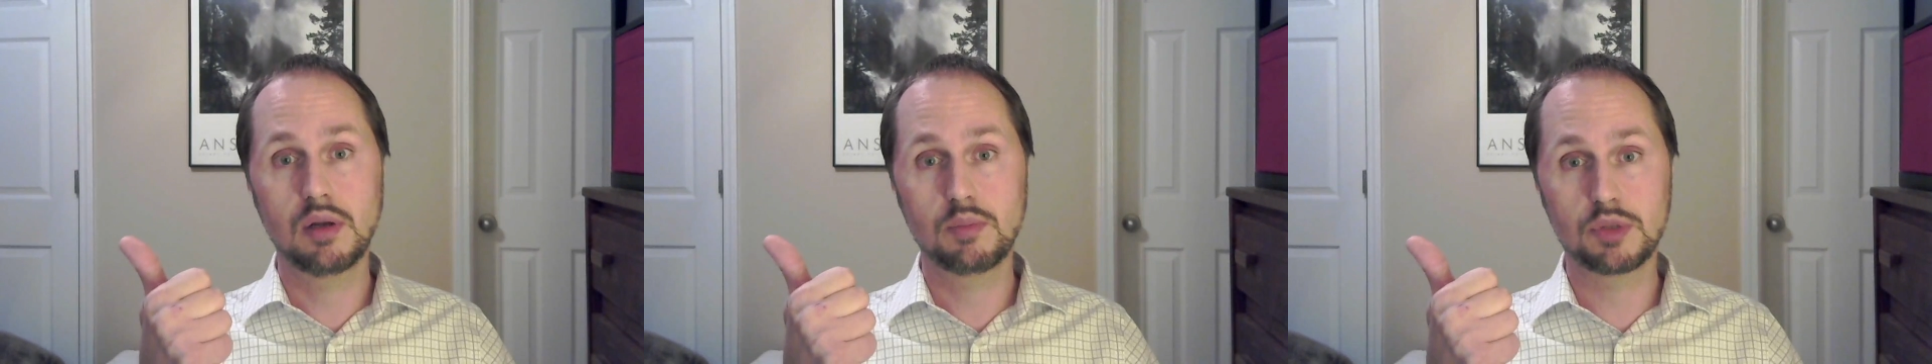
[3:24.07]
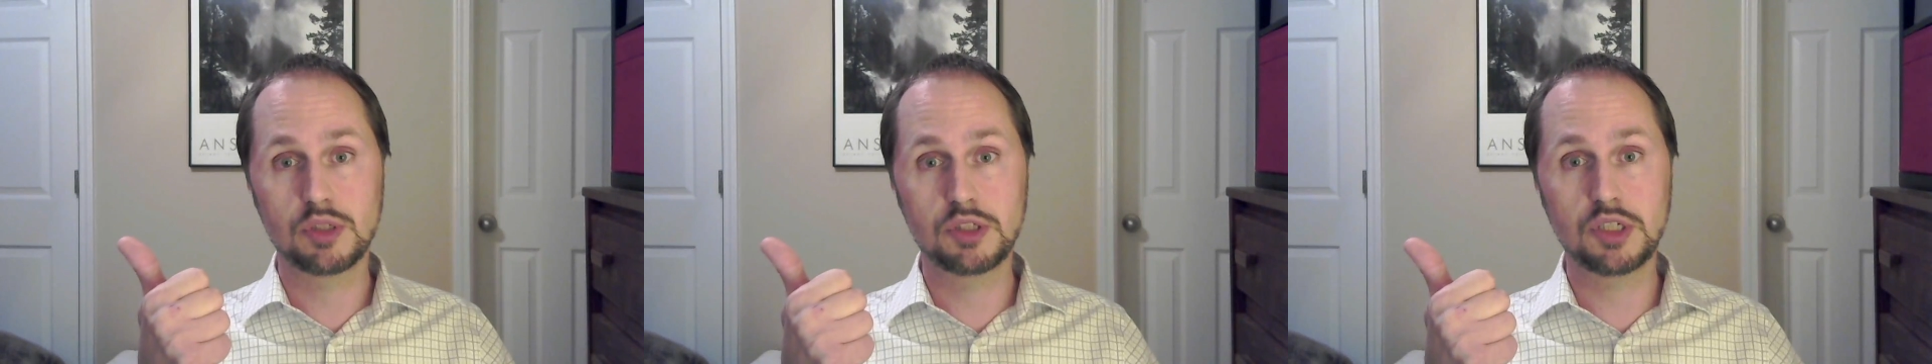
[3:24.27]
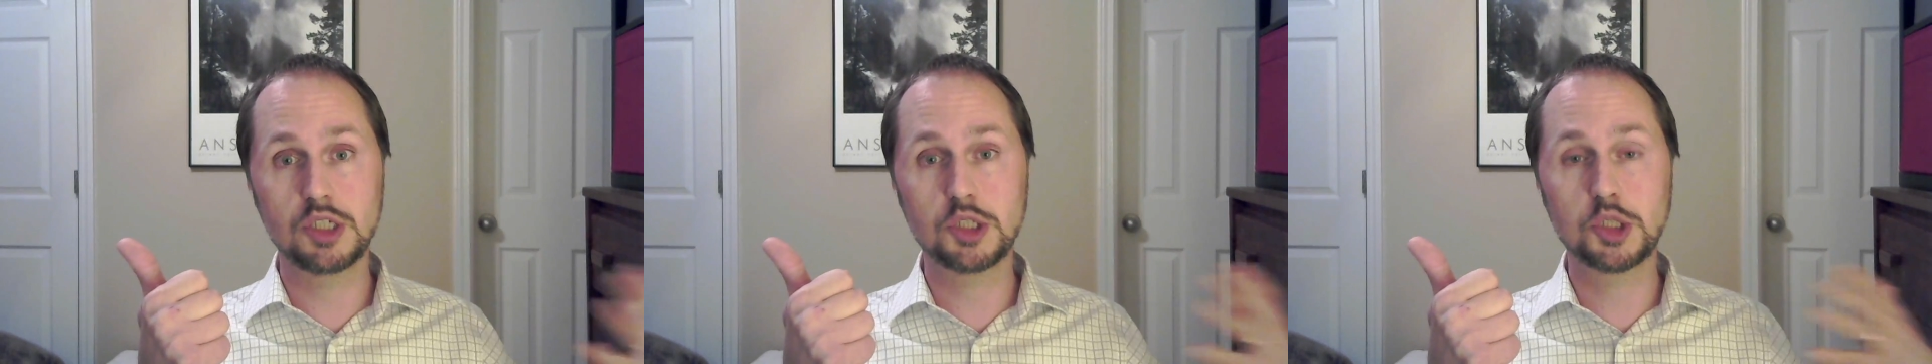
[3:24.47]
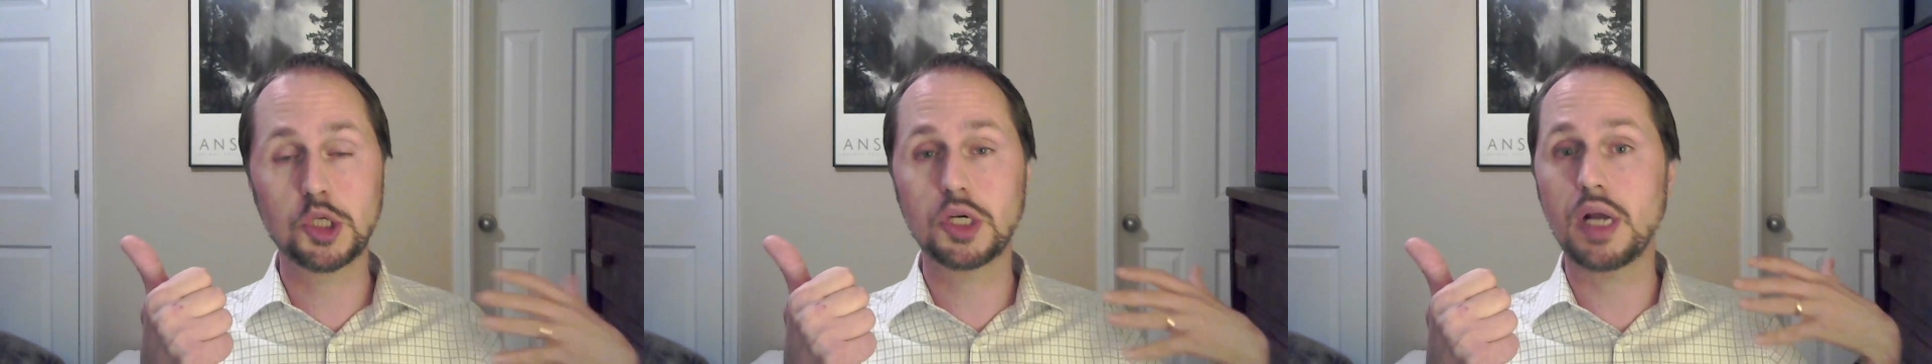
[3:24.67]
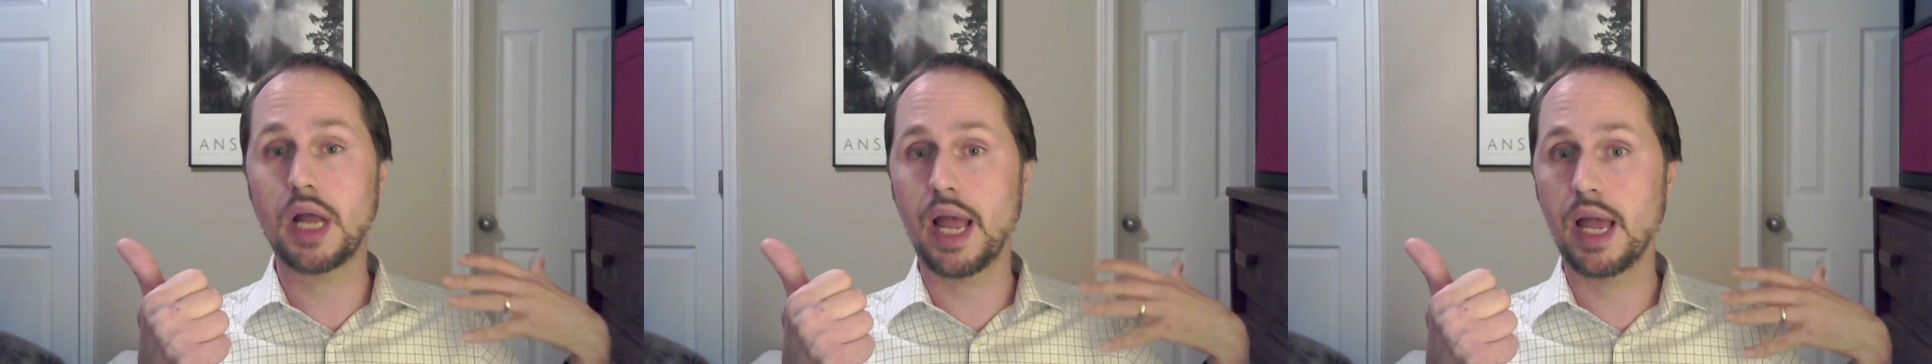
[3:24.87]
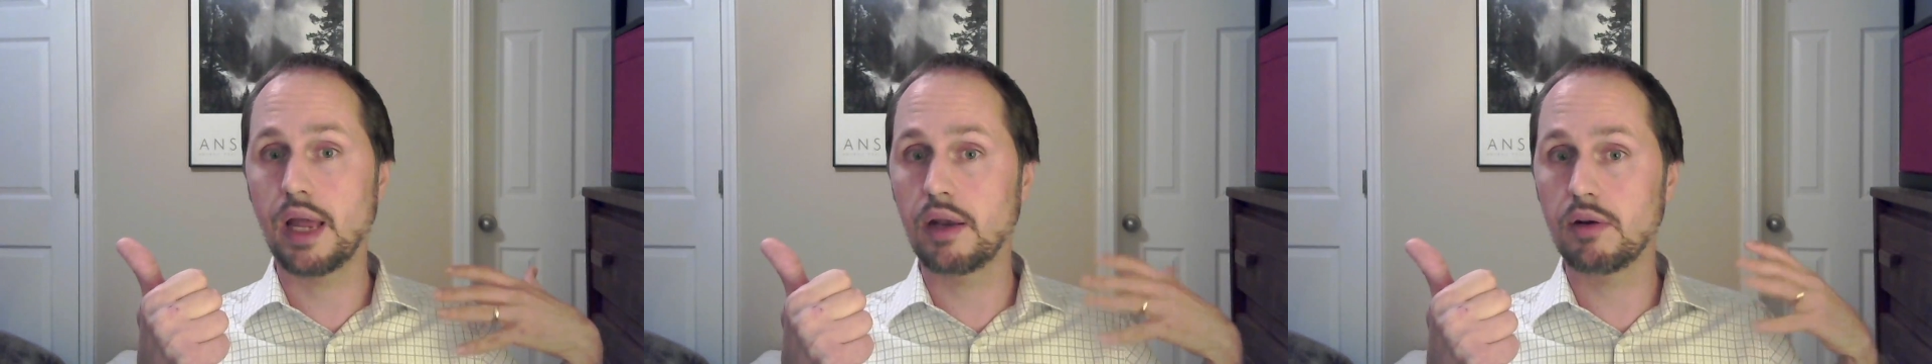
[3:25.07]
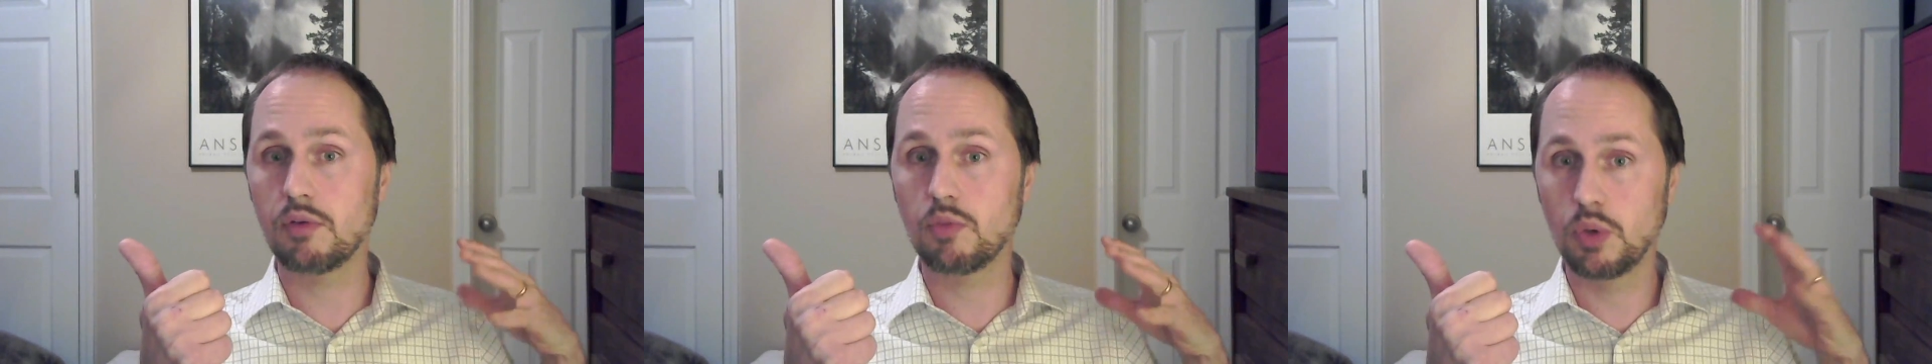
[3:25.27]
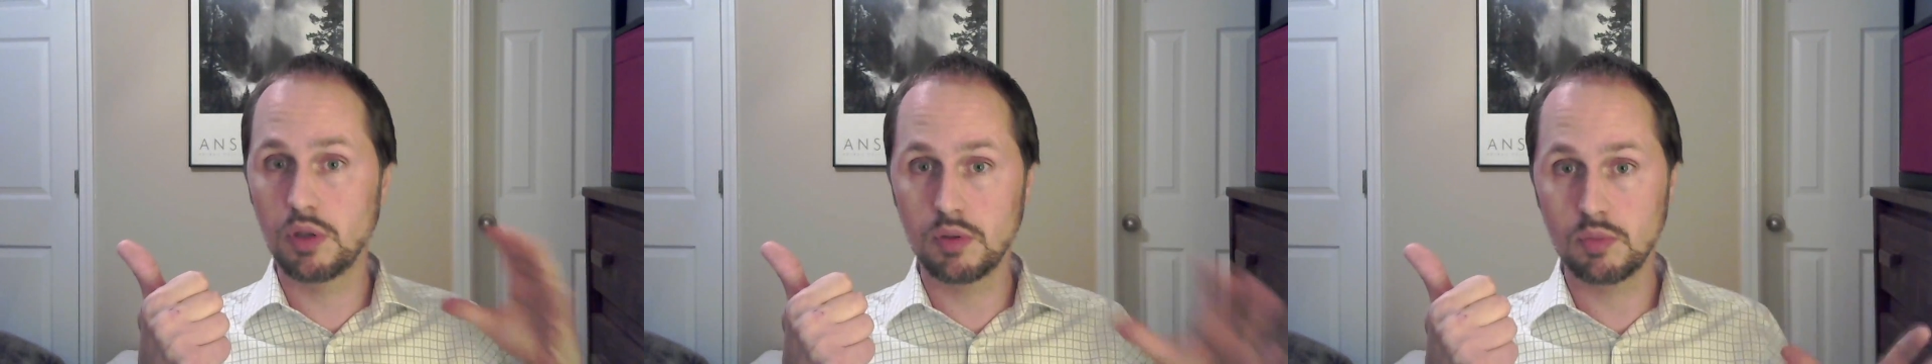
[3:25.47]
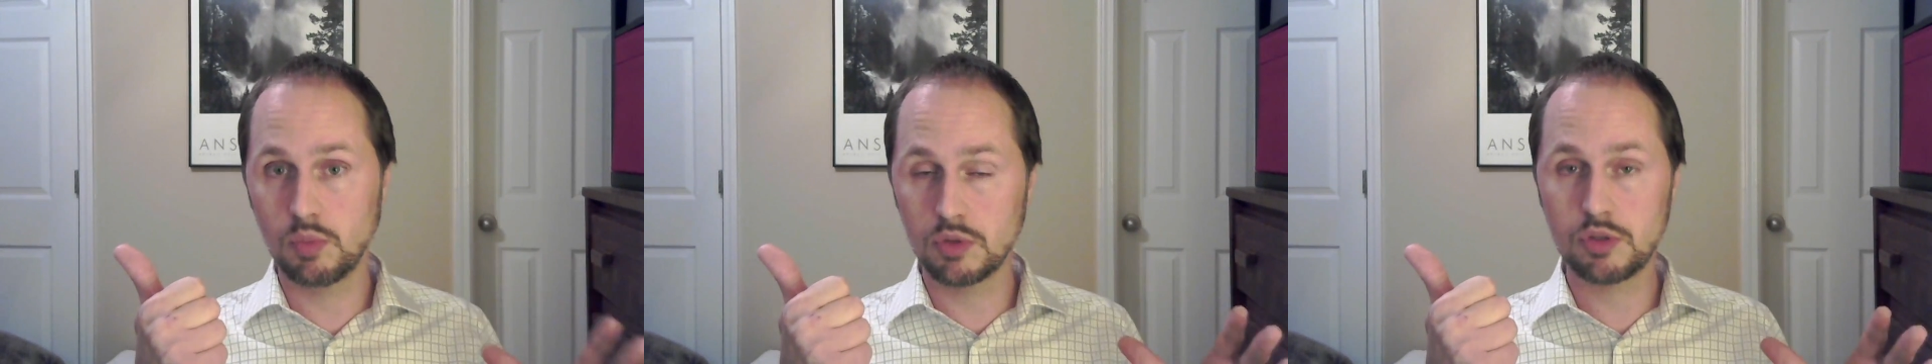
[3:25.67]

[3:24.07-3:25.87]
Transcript: procedure, and we'll